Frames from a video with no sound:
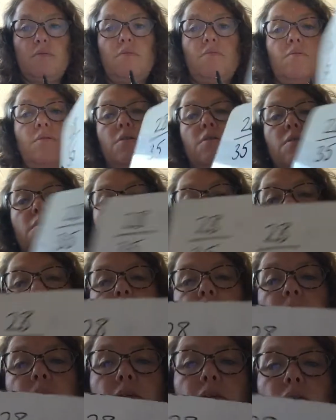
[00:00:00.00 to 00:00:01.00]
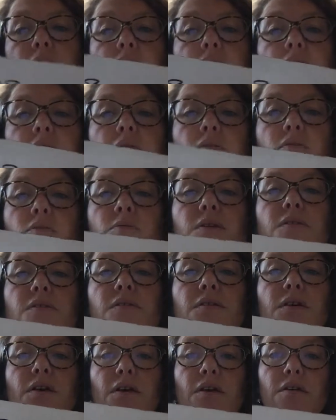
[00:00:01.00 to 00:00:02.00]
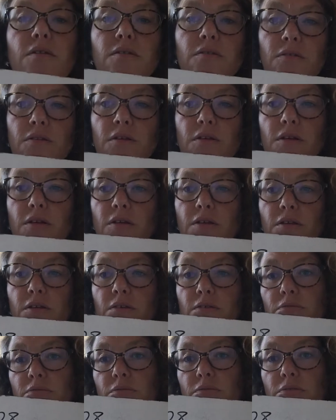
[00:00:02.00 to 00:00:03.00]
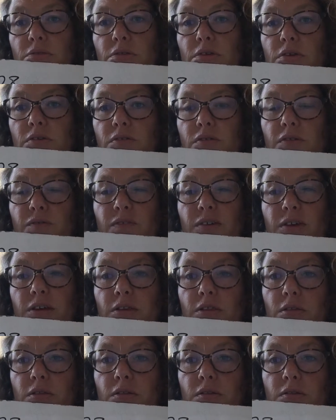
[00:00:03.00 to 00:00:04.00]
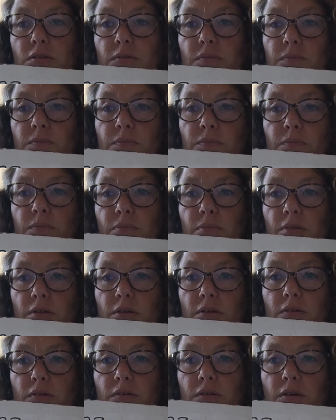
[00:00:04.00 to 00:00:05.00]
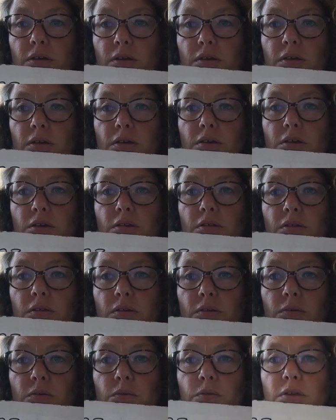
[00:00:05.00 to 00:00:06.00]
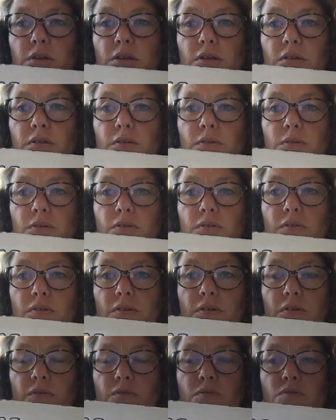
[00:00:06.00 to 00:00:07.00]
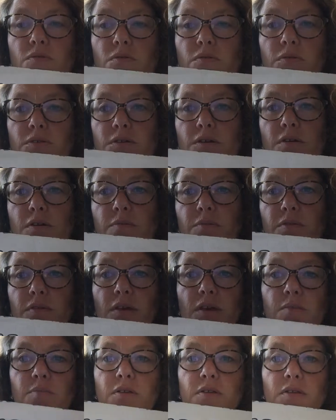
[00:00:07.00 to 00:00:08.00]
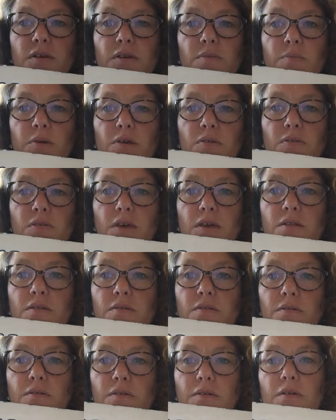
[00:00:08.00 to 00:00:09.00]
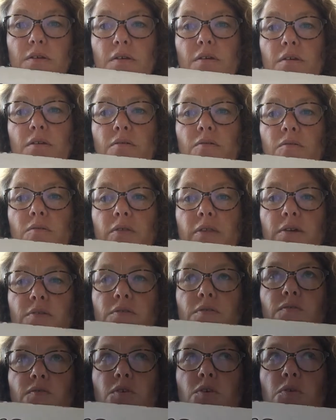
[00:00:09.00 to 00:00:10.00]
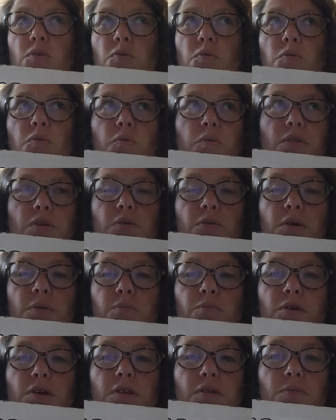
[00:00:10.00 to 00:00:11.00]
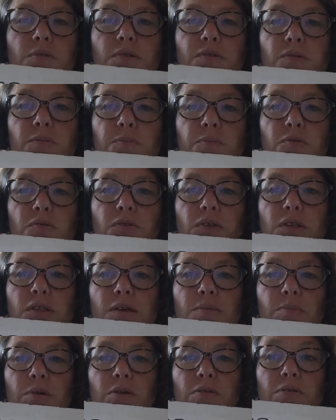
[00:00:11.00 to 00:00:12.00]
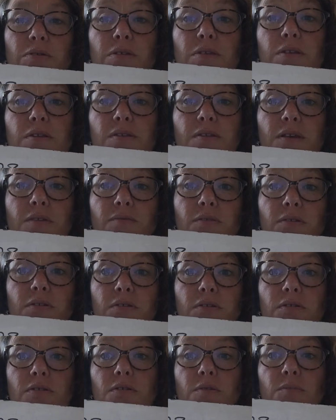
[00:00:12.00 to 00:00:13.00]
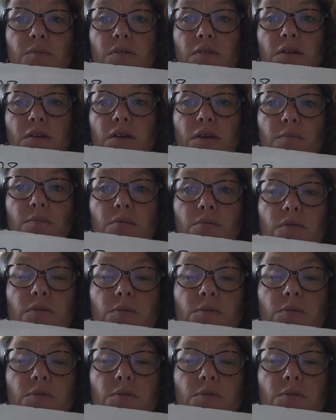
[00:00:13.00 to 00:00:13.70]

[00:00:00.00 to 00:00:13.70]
Here we go. 28/35. Okay. So you need to ask yourself, what times table are they both in? For those of you with quick brains will have spotted they're both in the 7 times table.